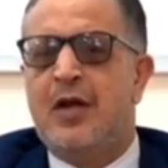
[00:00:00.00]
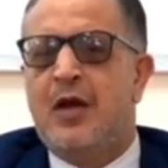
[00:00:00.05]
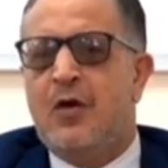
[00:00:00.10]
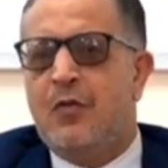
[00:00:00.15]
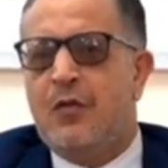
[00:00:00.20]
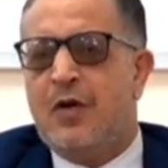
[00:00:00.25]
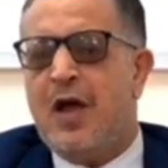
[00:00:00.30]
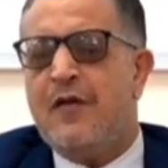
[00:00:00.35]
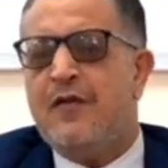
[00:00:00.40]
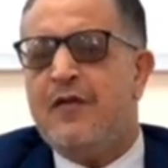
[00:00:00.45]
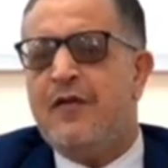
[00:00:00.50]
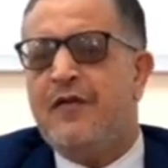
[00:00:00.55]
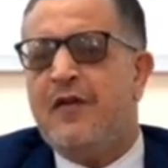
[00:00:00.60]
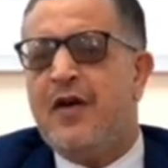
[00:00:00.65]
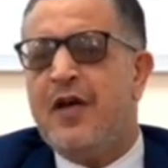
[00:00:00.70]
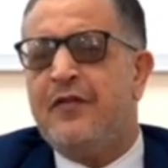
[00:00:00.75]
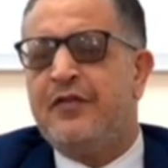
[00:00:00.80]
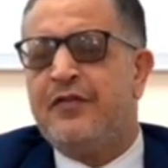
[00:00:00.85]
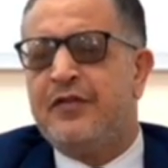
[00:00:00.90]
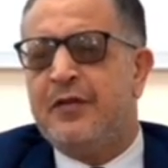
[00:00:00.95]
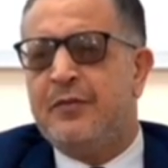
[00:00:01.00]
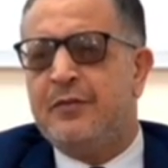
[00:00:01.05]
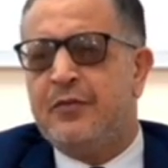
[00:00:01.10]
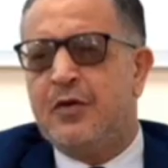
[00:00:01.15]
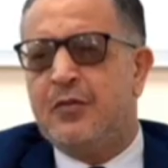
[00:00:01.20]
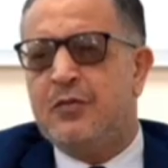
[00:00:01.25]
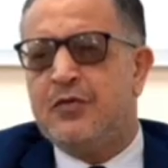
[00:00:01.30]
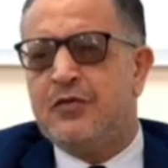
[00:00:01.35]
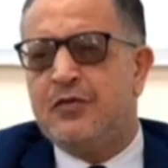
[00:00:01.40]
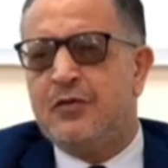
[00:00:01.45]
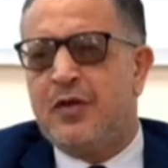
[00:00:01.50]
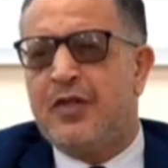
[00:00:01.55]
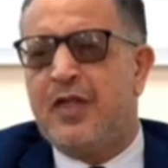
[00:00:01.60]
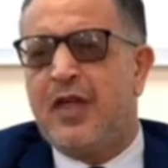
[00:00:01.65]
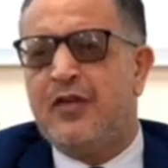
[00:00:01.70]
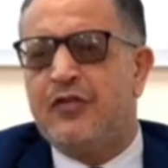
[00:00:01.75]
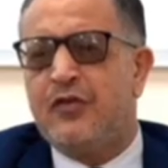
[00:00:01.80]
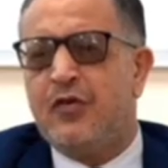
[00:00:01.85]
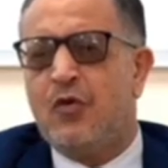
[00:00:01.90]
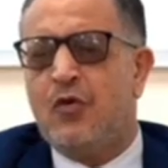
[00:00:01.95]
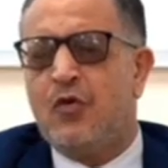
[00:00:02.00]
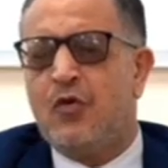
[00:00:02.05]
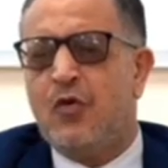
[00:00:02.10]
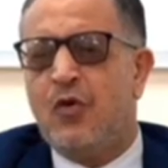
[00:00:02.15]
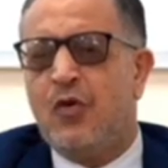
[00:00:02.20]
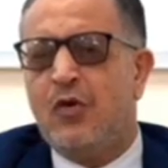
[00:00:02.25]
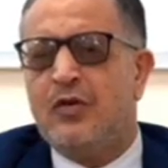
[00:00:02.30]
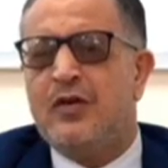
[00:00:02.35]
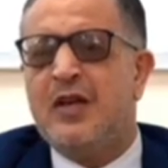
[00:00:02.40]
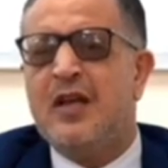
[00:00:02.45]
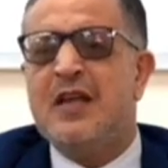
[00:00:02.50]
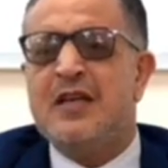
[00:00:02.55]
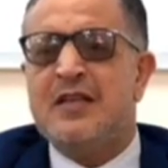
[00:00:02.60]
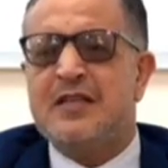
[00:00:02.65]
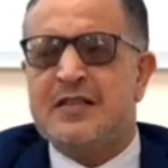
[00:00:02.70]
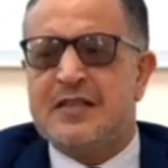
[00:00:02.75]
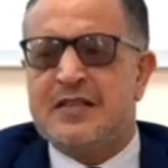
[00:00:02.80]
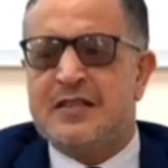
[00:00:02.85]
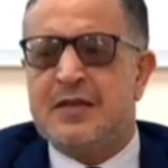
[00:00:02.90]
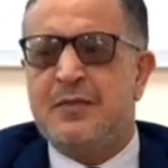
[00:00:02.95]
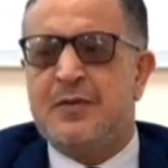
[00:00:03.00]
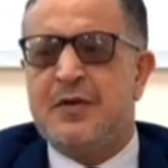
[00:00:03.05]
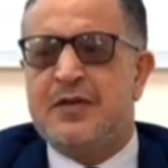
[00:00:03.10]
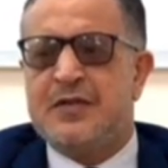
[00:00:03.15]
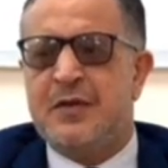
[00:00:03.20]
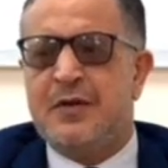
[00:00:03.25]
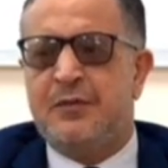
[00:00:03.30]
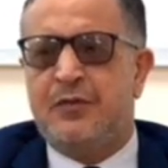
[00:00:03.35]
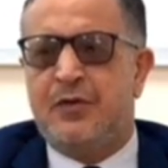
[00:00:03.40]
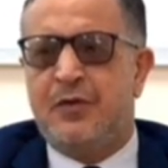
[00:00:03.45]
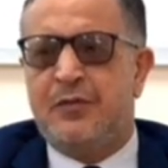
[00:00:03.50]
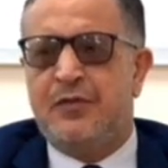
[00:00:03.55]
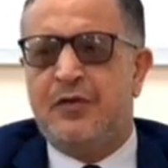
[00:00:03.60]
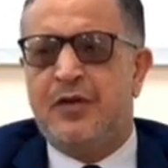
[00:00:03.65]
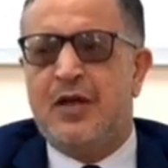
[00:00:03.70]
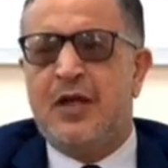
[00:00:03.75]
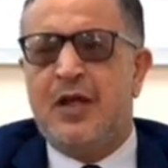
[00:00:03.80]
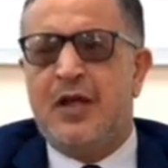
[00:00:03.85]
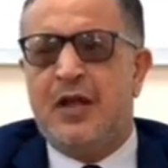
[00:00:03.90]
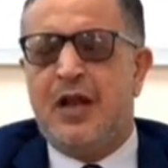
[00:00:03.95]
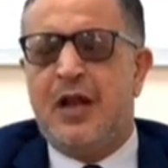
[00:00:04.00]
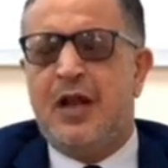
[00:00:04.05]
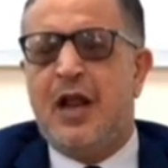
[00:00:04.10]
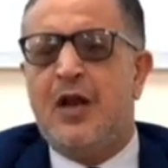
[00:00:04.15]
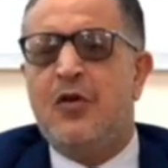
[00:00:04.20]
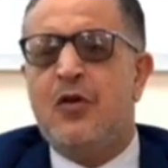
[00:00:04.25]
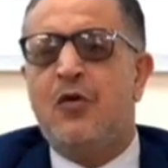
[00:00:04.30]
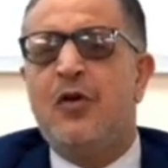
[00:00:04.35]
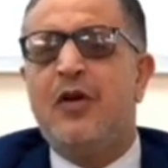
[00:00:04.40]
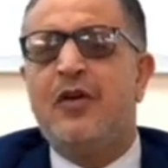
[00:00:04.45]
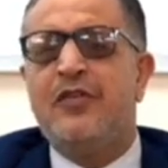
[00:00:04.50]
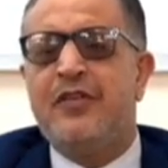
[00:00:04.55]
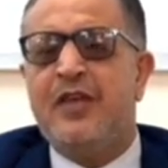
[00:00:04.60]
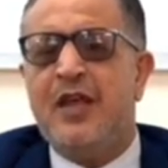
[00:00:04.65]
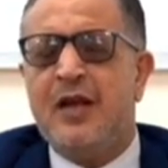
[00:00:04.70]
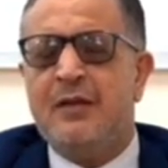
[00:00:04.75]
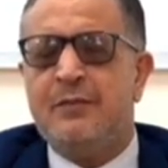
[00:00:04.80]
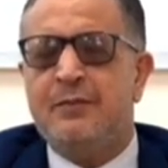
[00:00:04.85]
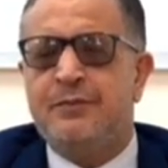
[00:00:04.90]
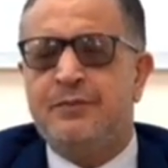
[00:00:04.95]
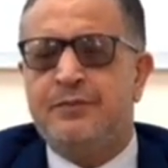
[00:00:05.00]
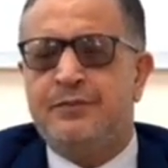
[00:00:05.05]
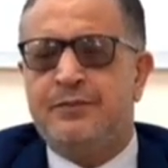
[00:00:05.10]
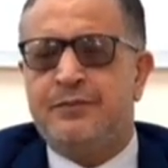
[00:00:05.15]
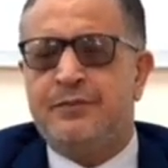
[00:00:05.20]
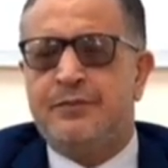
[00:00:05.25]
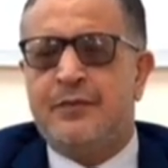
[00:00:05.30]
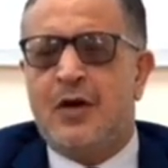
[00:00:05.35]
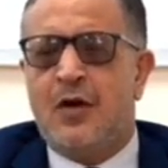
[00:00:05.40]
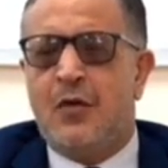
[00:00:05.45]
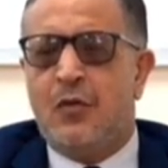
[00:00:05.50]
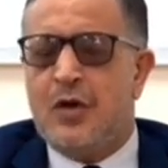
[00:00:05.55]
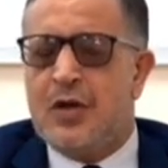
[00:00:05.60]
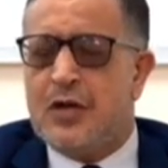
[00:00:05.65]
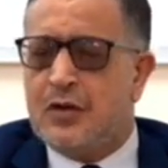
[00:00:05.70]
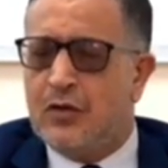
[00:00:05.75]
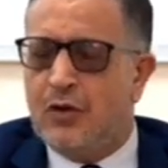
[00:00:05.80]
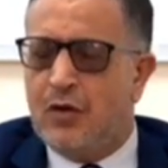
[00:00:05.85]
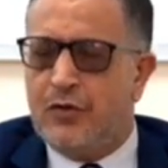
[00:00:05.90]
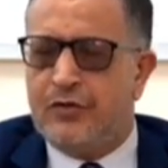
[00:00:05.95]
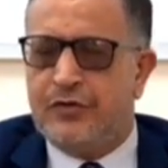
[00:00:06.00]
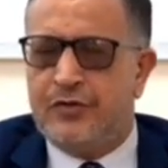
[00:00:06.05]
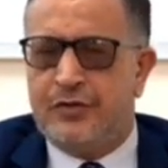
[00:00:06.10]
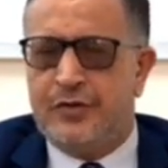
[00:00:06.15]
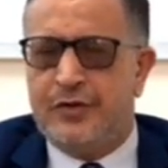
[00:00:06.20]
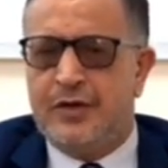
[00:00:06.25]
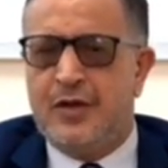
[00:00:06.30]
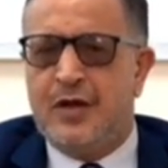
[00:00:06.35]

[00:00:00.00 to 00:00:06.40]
We have 5 symptoms, what are so-called systemic symptoms. Anorexia, weight loss,